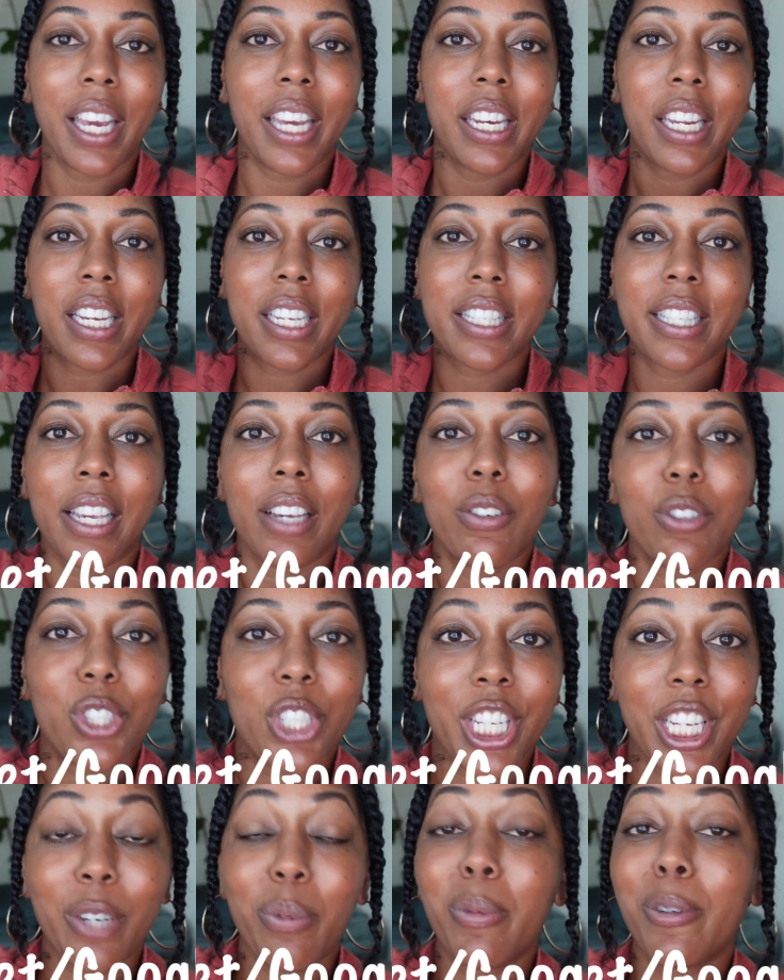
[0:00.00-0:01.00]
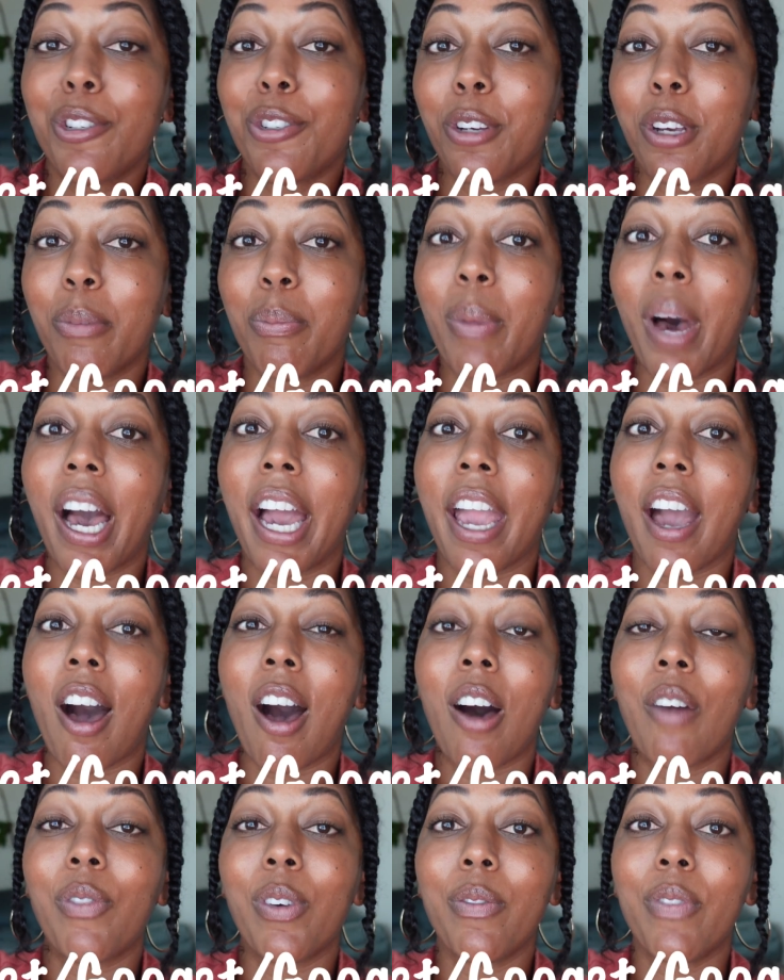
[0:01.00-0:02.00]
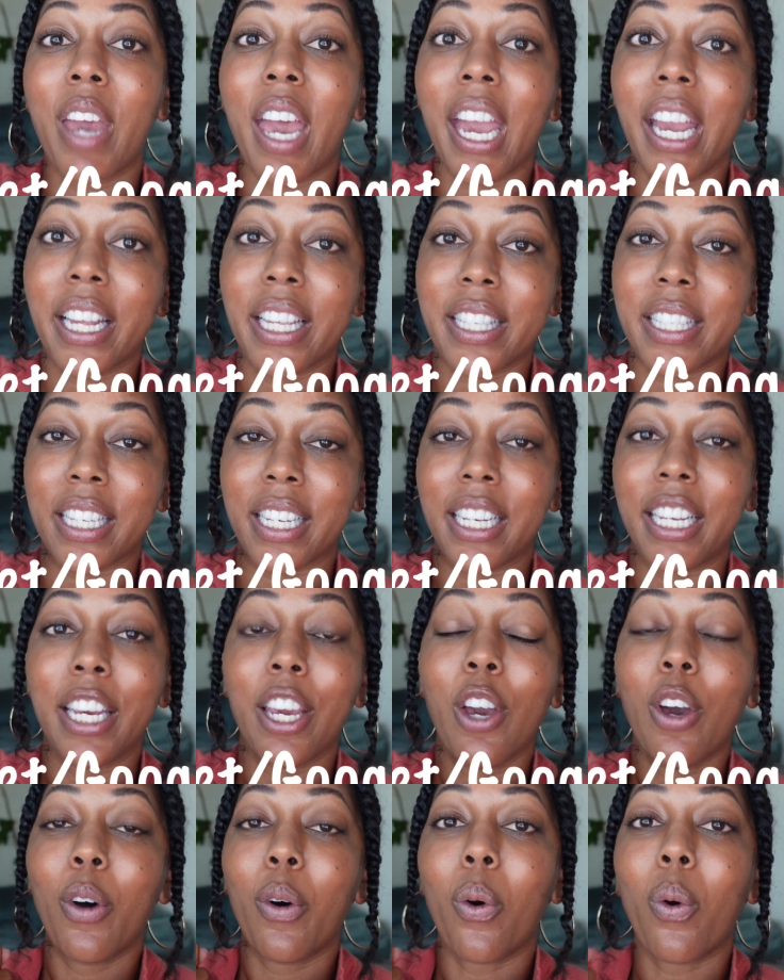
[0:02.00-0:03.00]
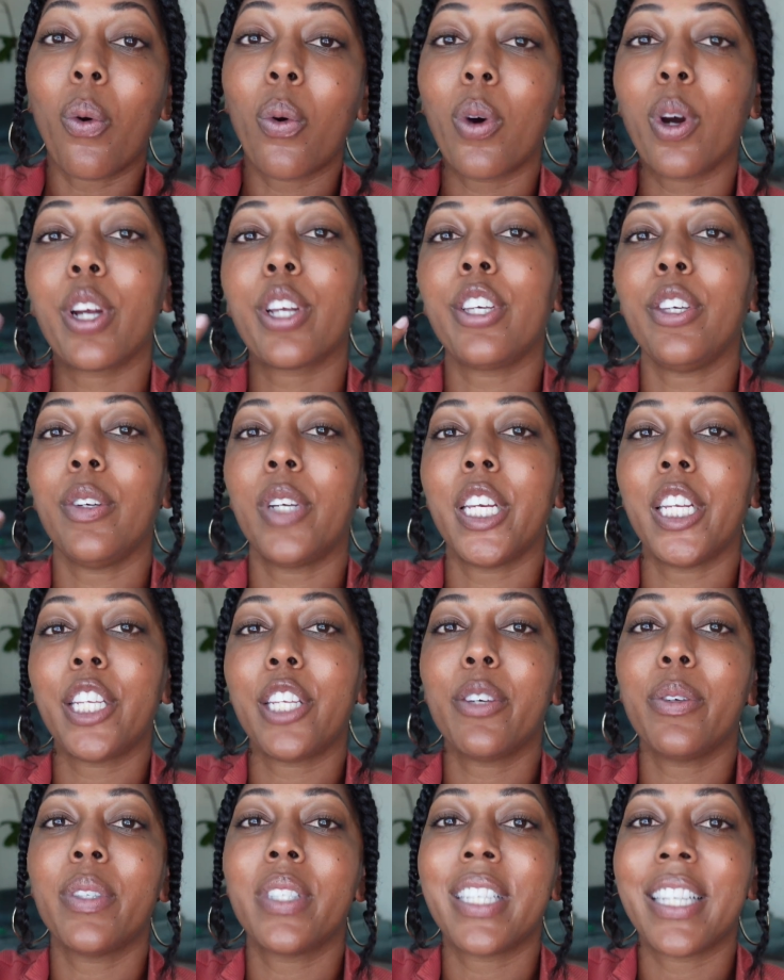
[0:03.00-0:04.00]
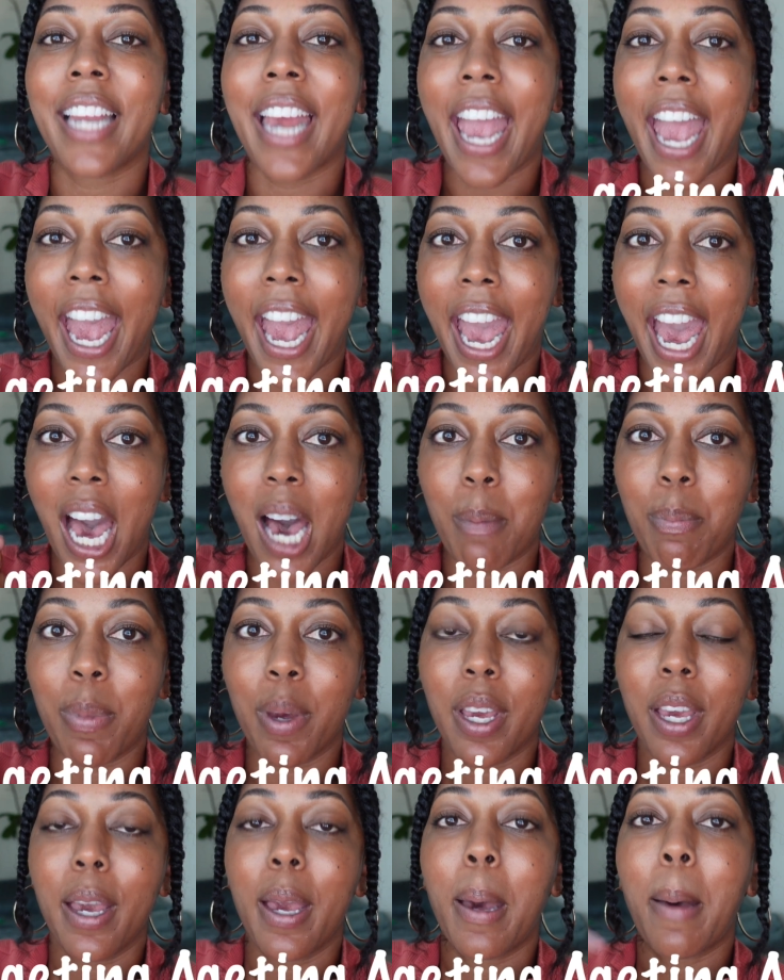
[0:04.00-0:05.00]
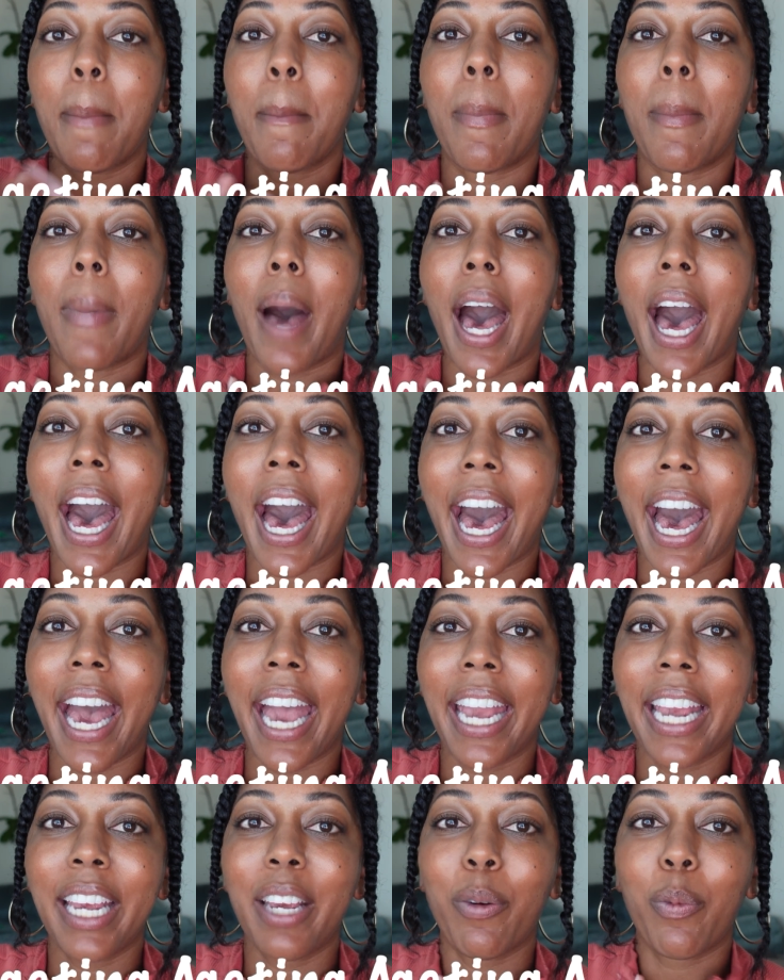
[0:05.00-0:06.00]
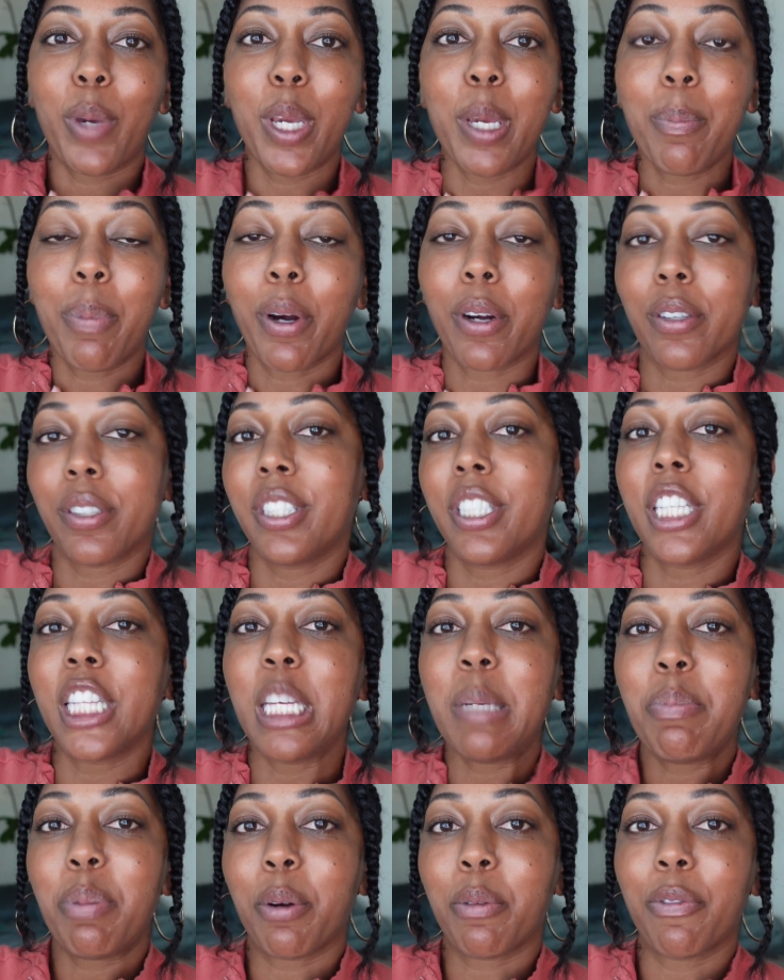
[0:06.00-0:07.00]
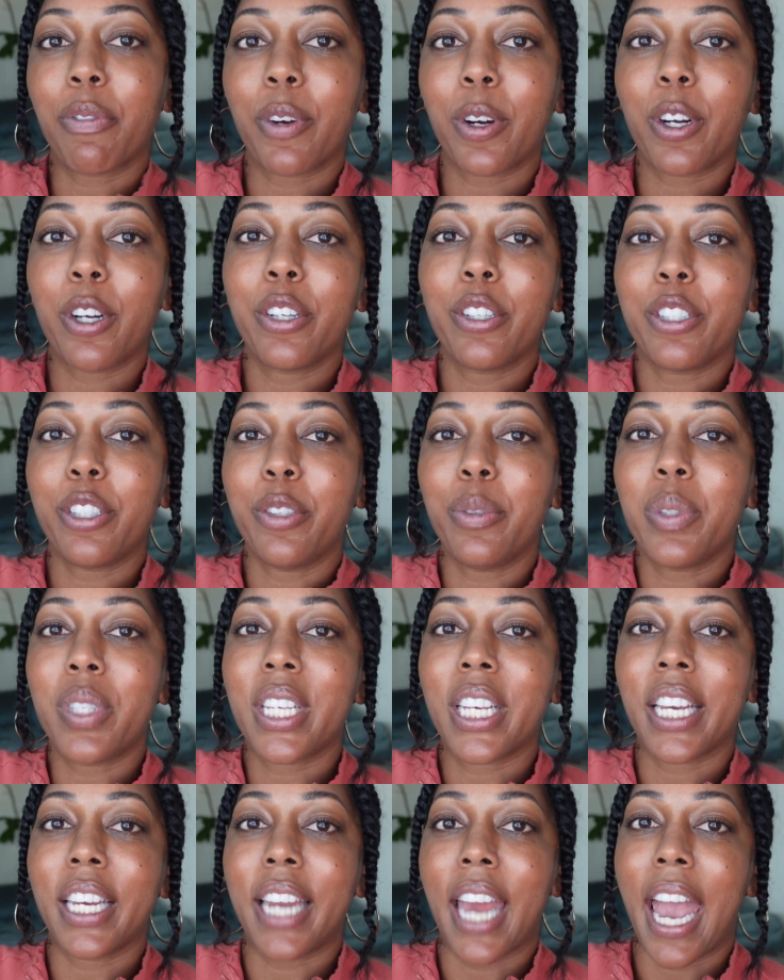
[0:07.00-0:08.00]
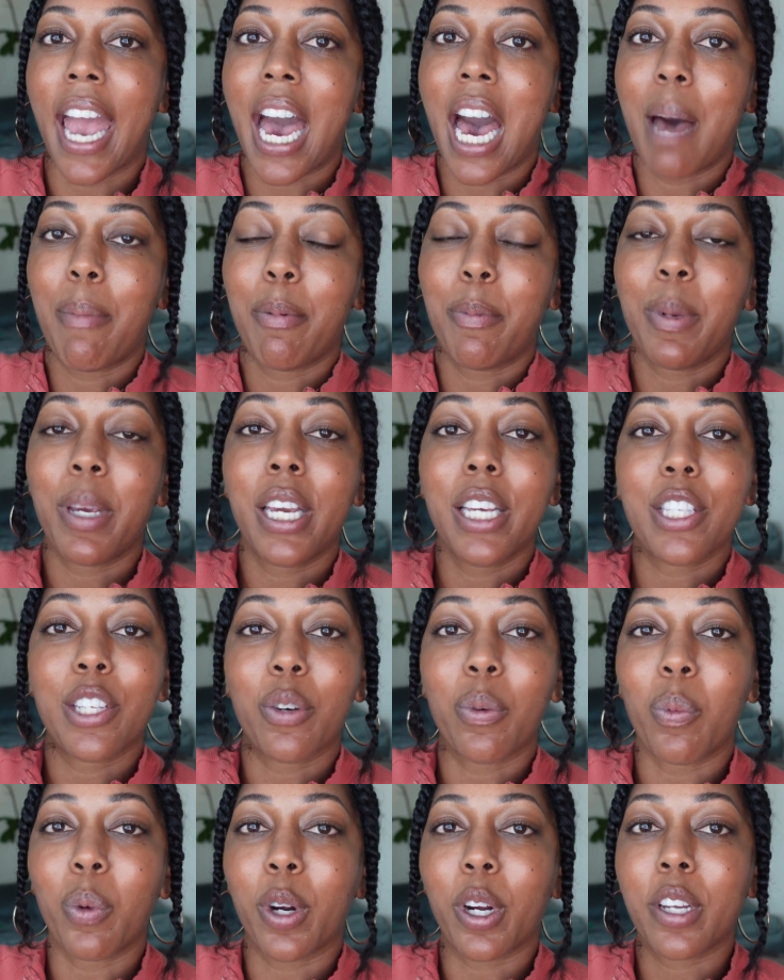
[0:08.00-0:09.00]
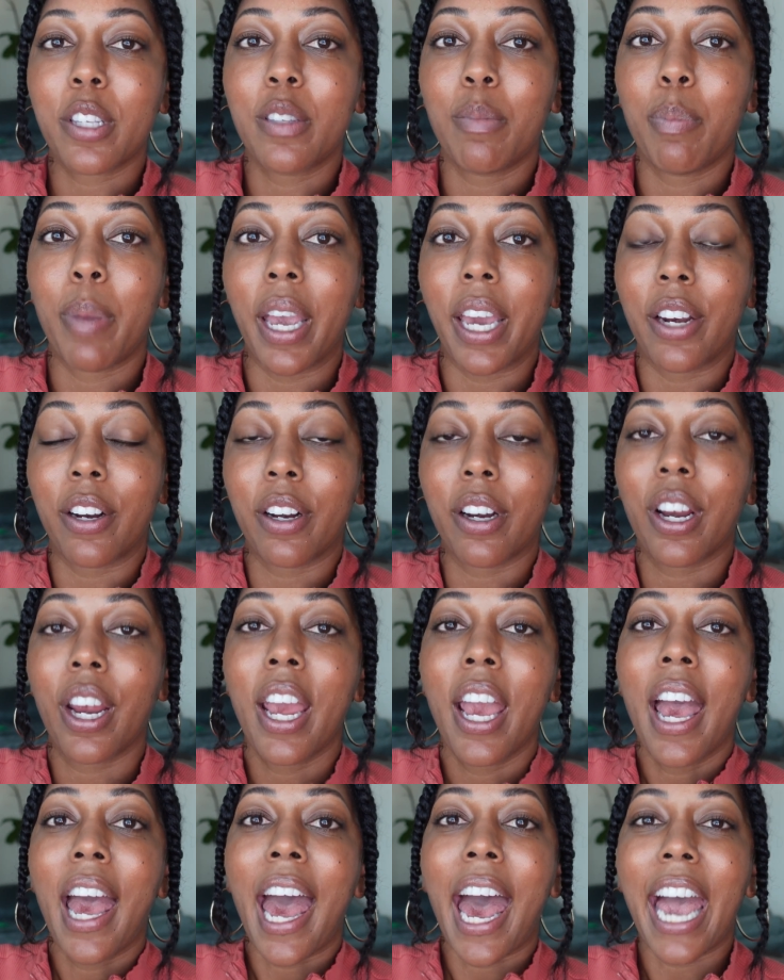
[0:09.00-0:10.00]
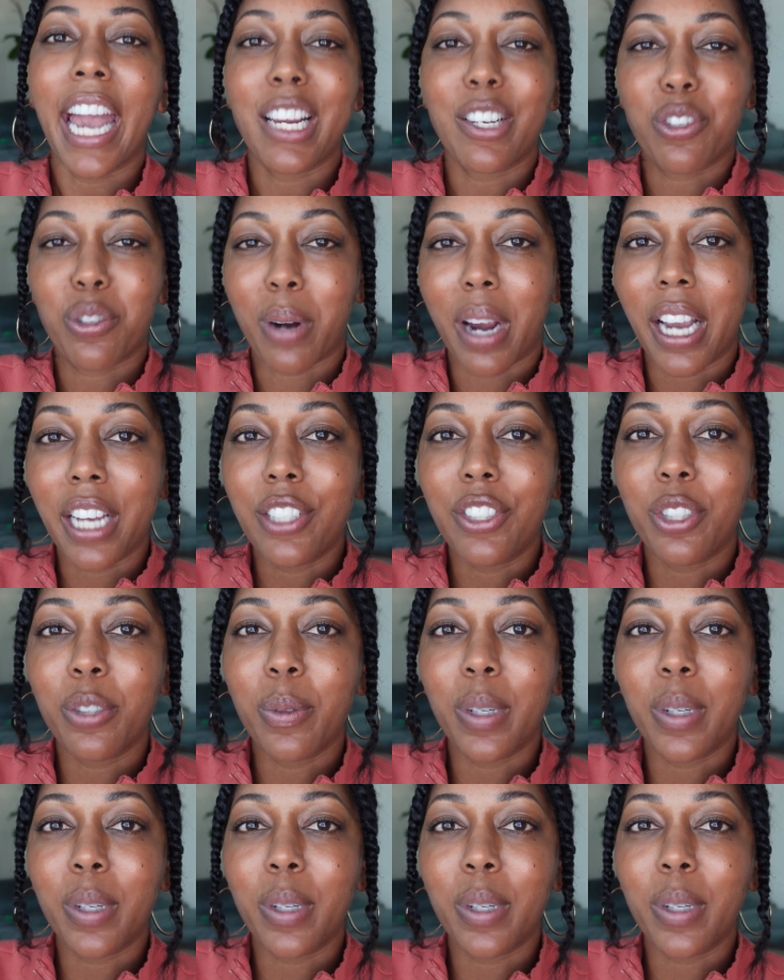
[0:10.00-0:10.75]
an Excel sheet, which you can buy off of Etsy, or you can use an app. We personally prefer using an app because it works better. I tried